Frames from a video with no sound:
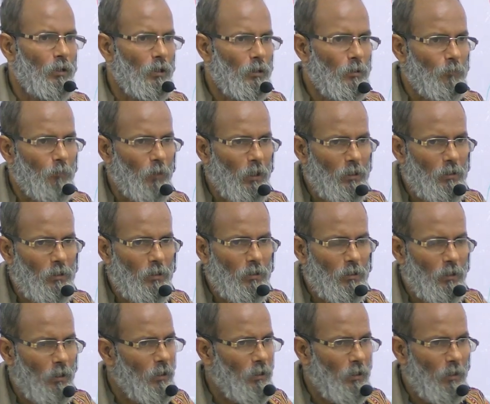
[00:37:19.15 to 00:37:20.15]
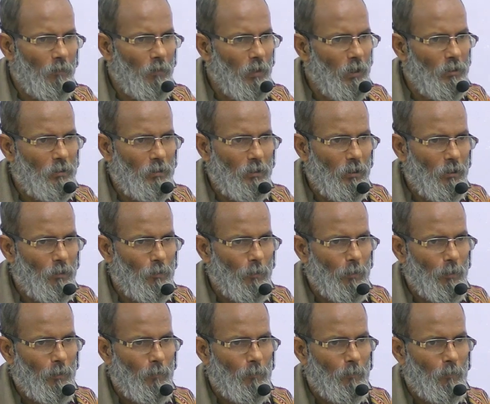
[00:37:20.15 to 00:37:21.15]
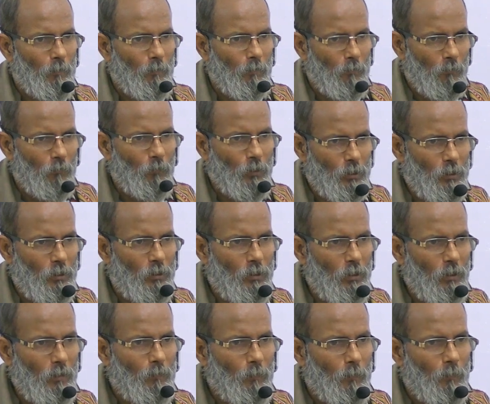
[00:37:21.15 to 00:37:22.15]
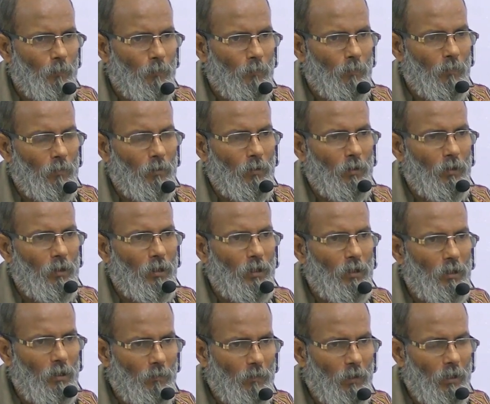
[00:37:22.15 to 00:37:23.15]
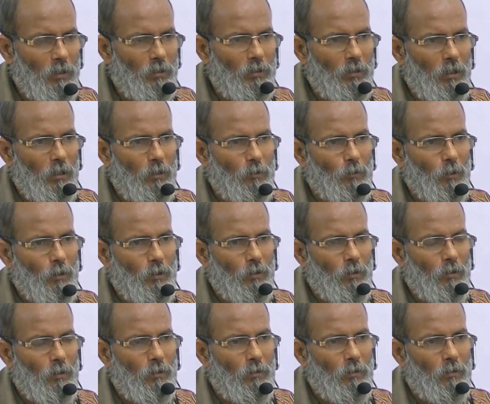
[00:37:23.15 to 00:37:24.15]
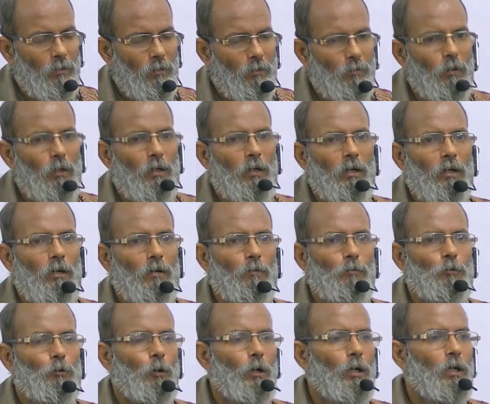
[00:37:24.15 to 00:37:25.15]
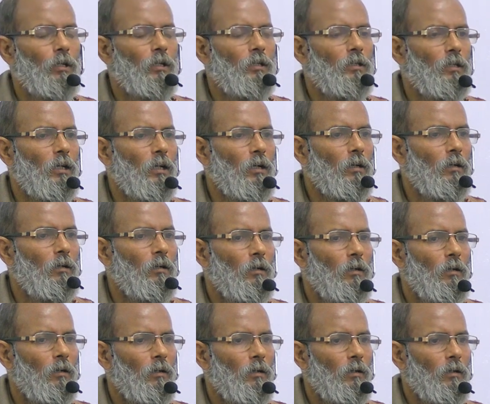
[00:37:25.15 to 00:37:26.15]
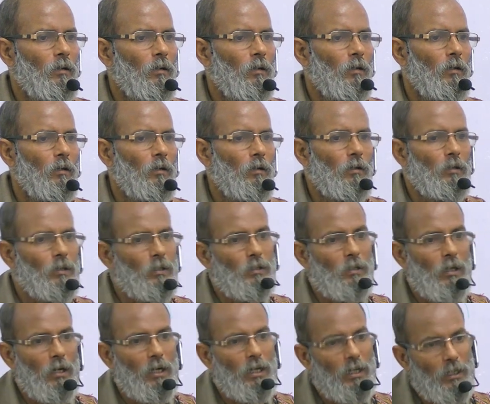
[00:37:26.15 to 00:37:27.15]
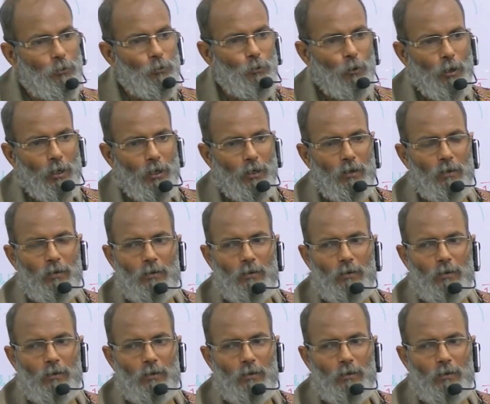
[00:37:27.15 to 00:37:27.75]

That is, first is the interphalangeal joint. First is the interphalangeal joint. What kind of joint these are? These are hinge joint.